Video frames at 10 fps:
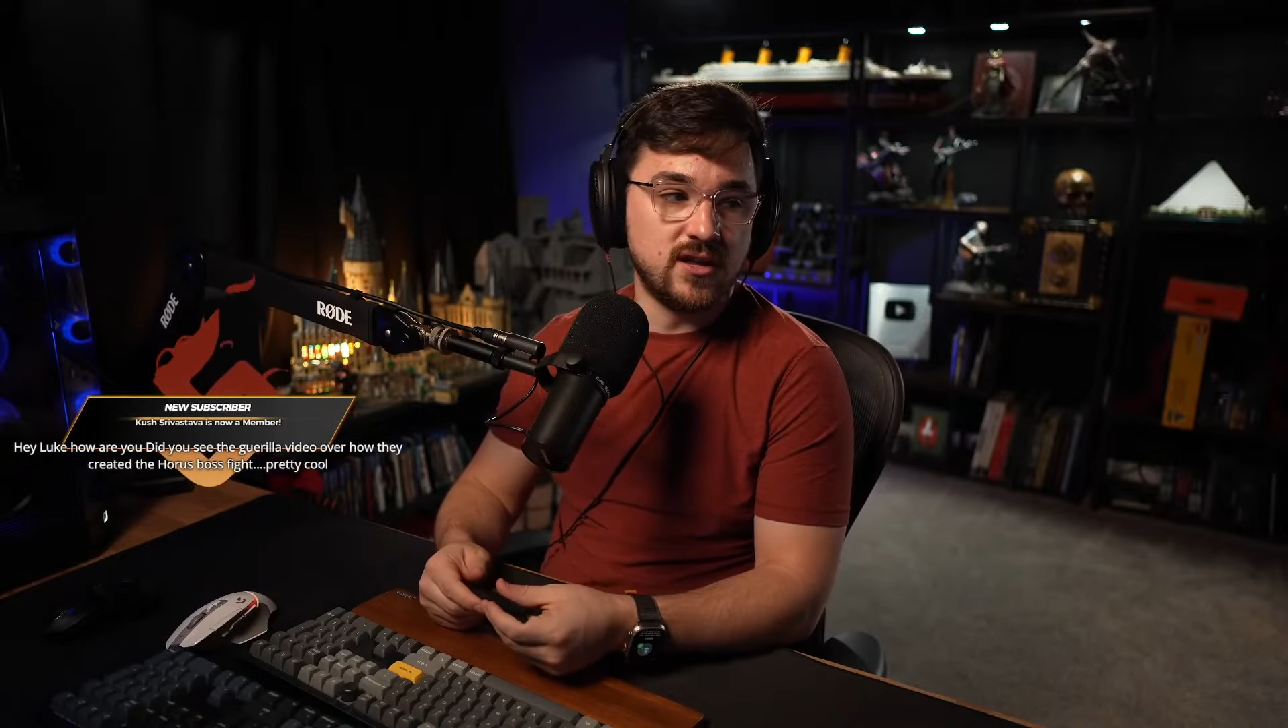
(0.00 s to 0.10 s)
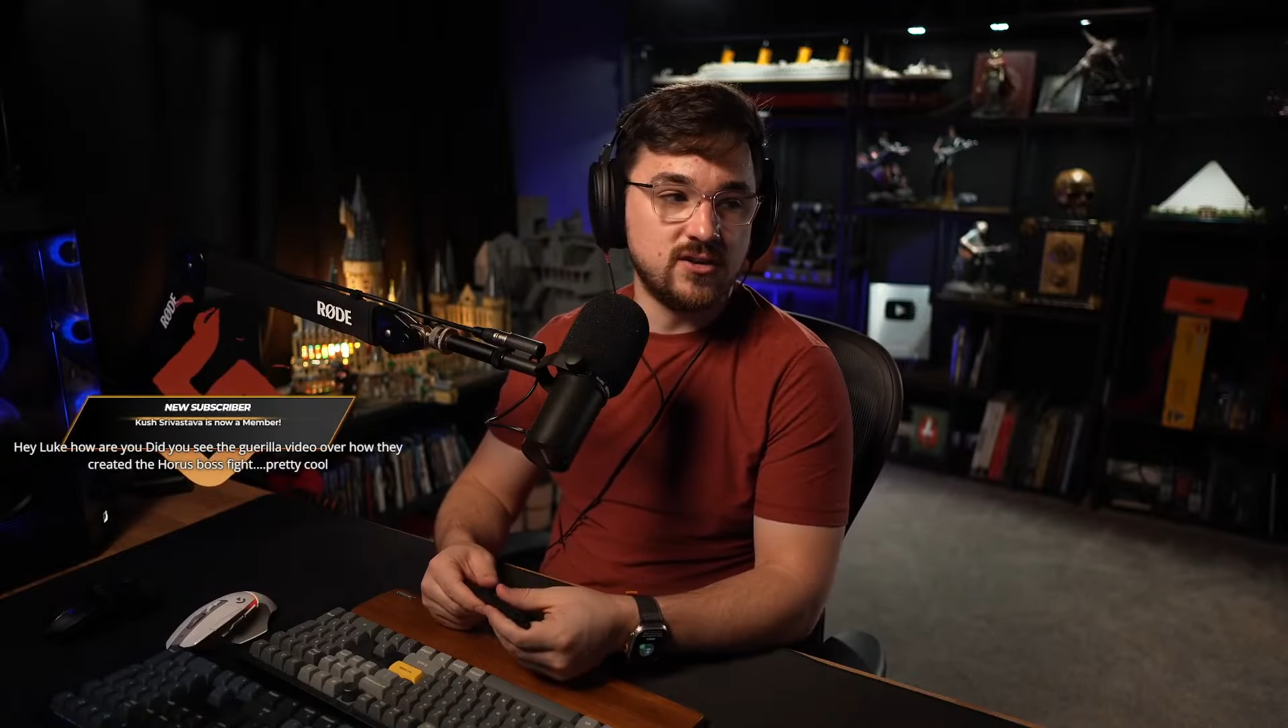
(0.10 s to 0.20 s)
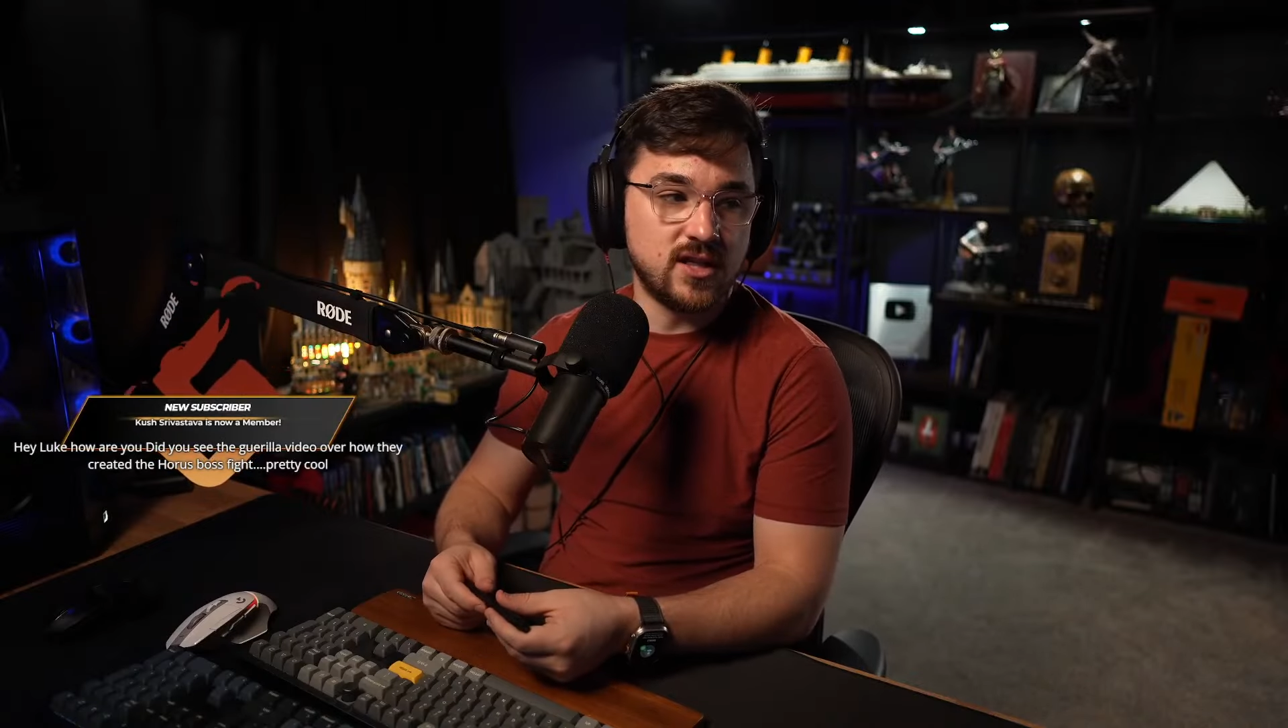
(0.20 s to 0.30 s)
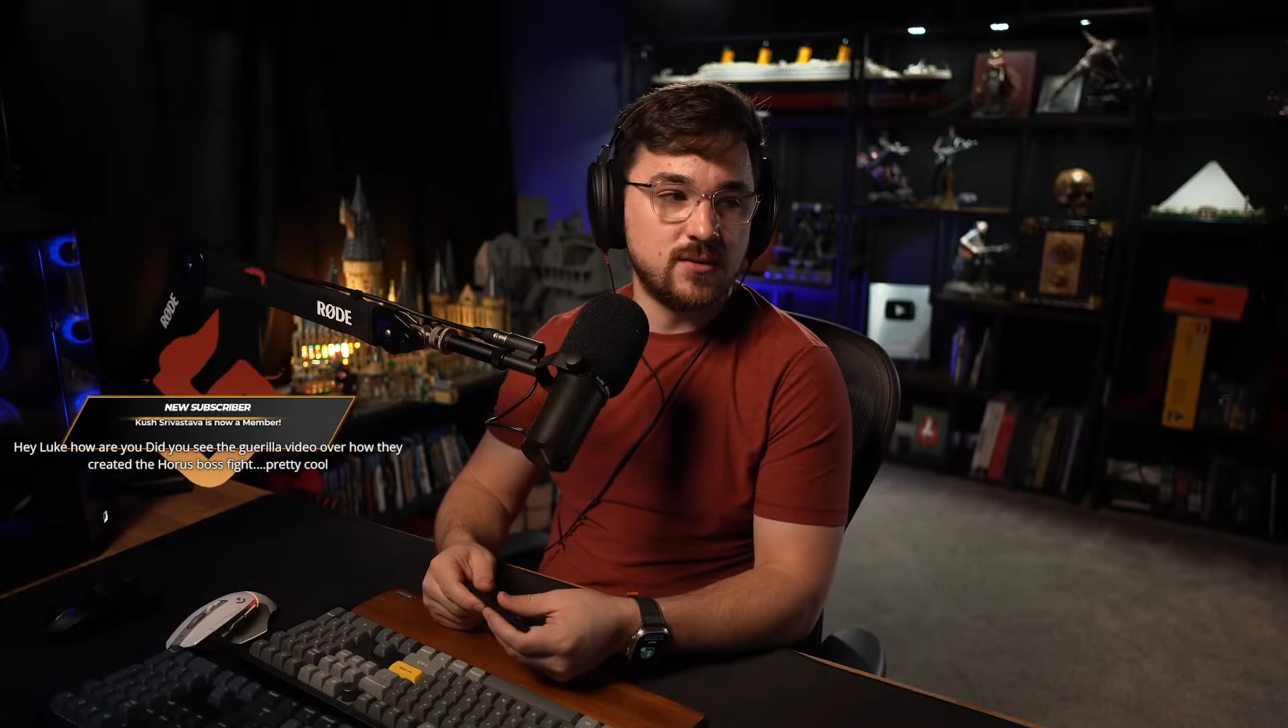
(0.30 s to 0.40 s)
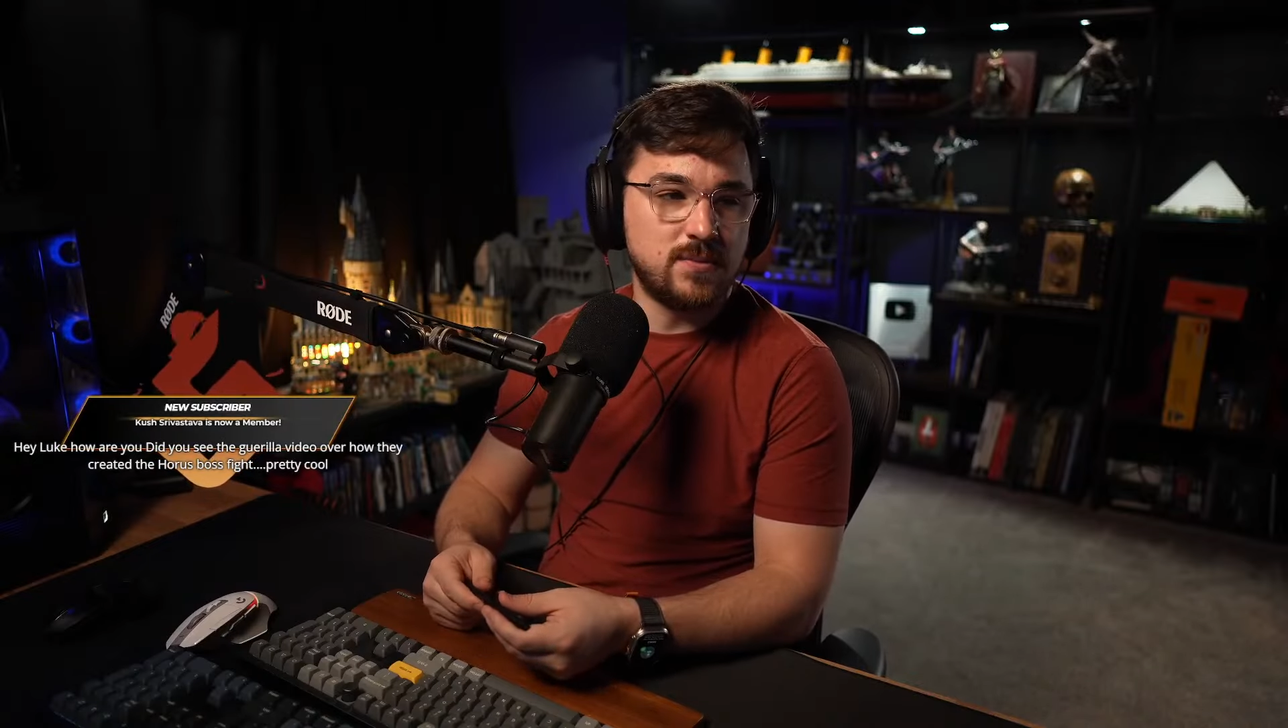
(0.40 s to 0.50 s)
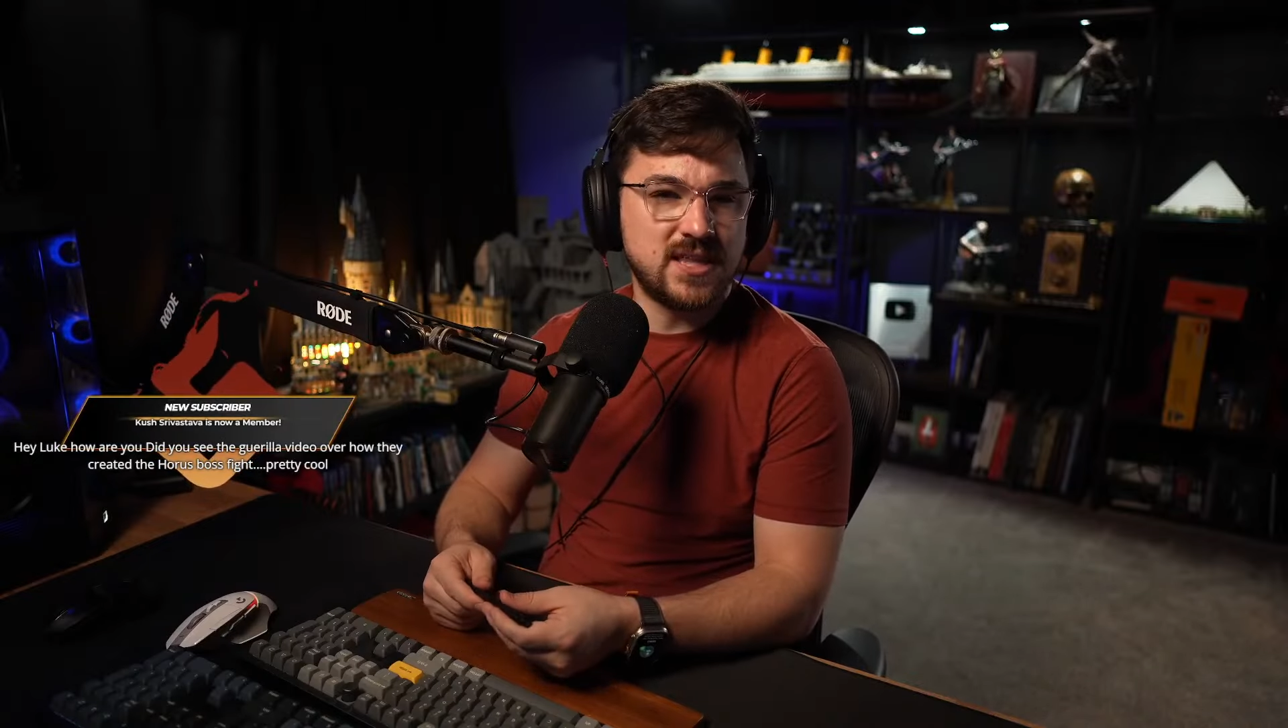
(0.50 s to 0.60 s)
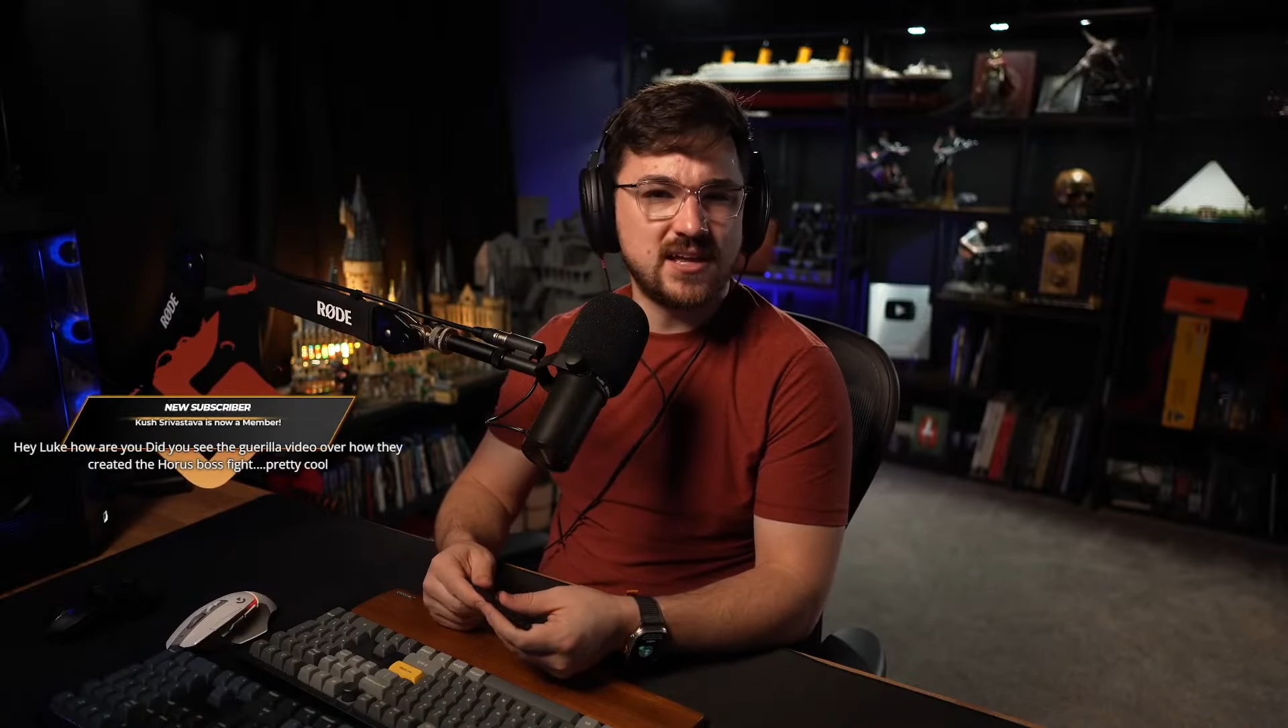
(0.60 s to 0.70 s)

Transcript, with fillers: And you're like, but